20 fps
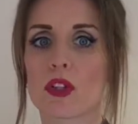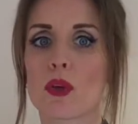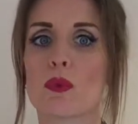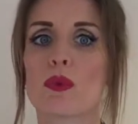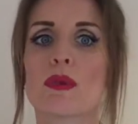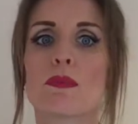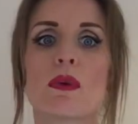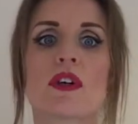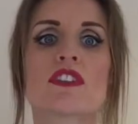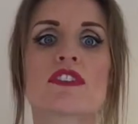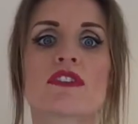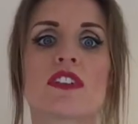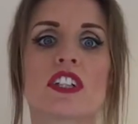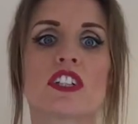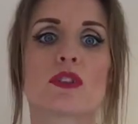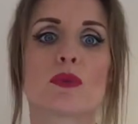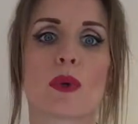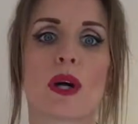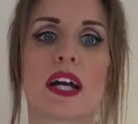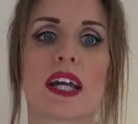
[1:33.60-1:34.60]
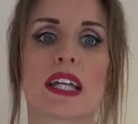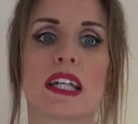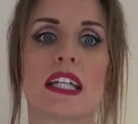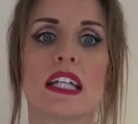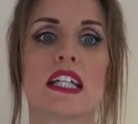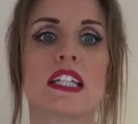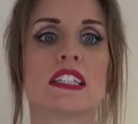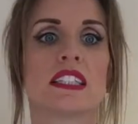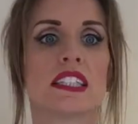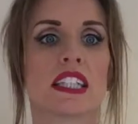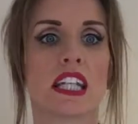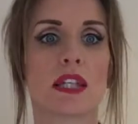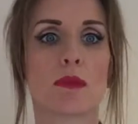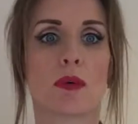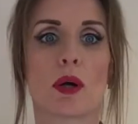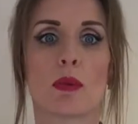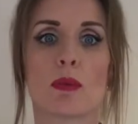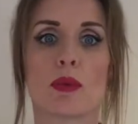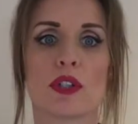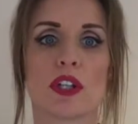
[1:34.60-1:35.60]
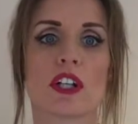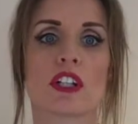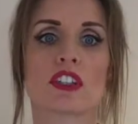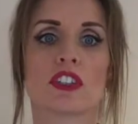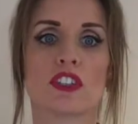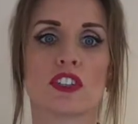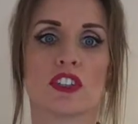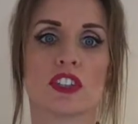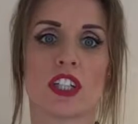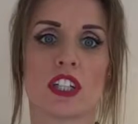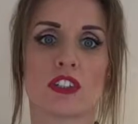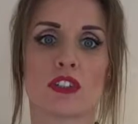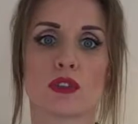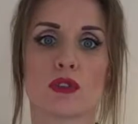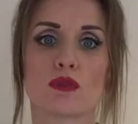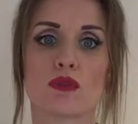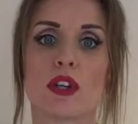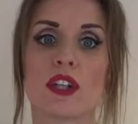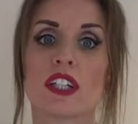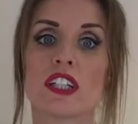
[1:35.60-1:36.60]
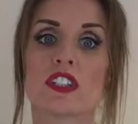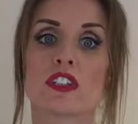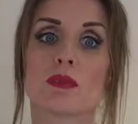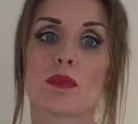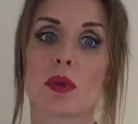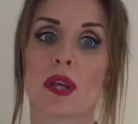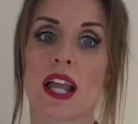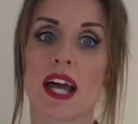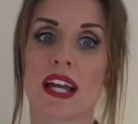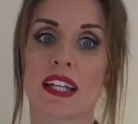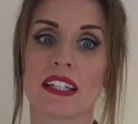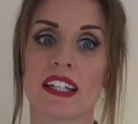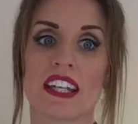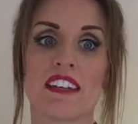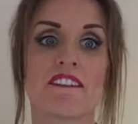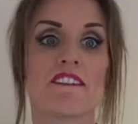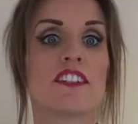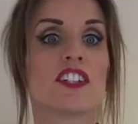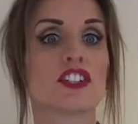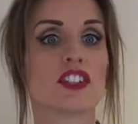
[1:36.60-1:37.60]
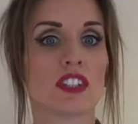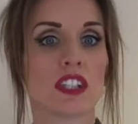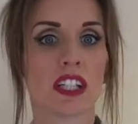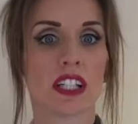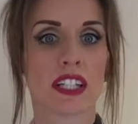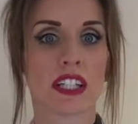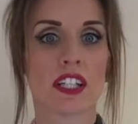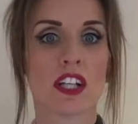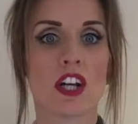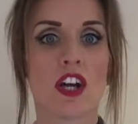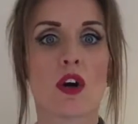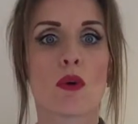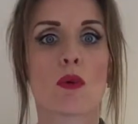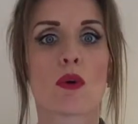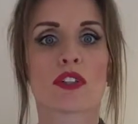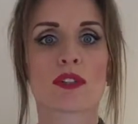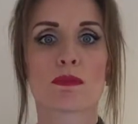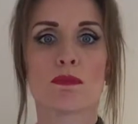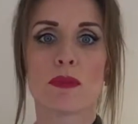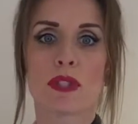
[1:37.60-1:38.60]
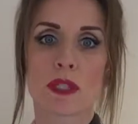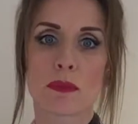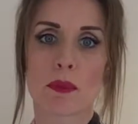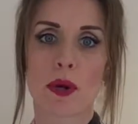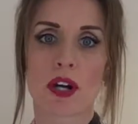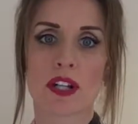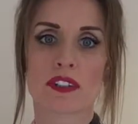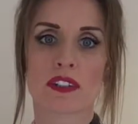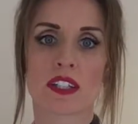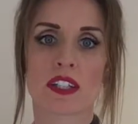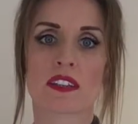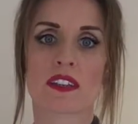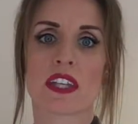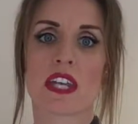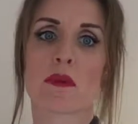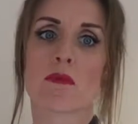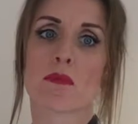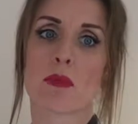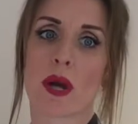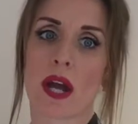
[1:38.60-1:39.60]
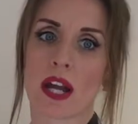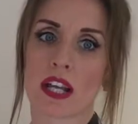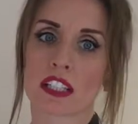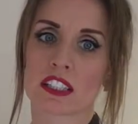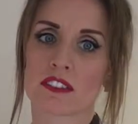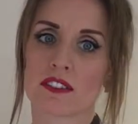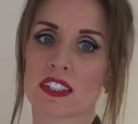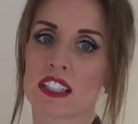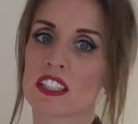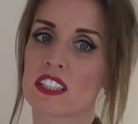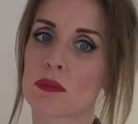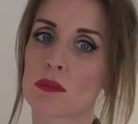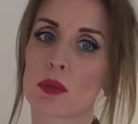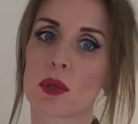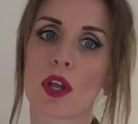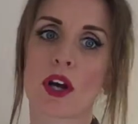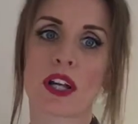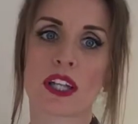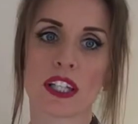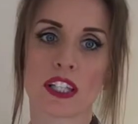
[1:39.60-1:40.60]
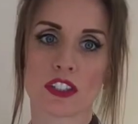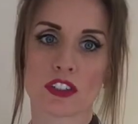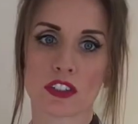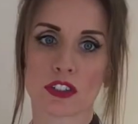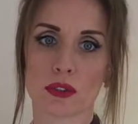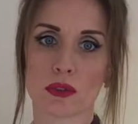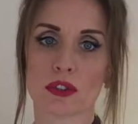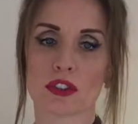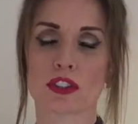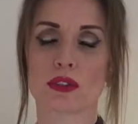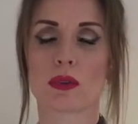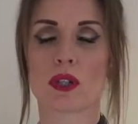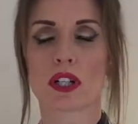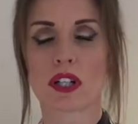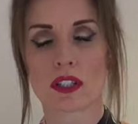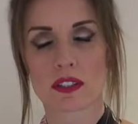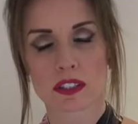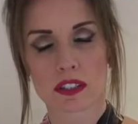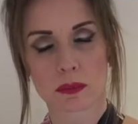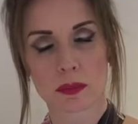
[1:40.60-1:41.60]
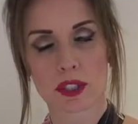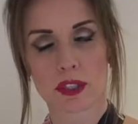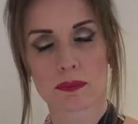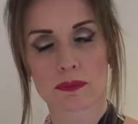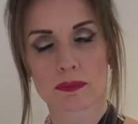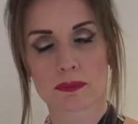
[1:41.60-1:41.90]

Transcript: We must find a way to keep our production schedule running to plan efficiently whilst minimising the impact of any supply issues to our customer.